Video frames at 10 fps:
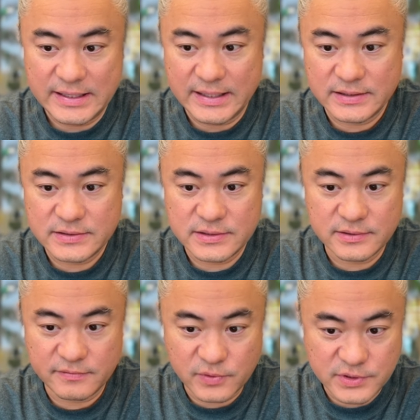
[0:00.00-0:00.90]
And
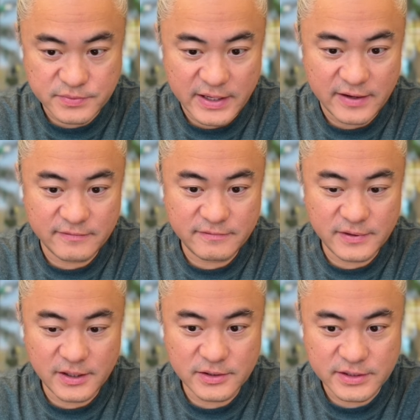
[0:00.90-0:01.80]
of course, we have,
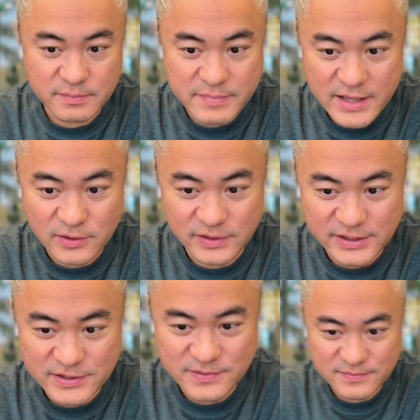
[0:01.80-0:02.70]
you can manually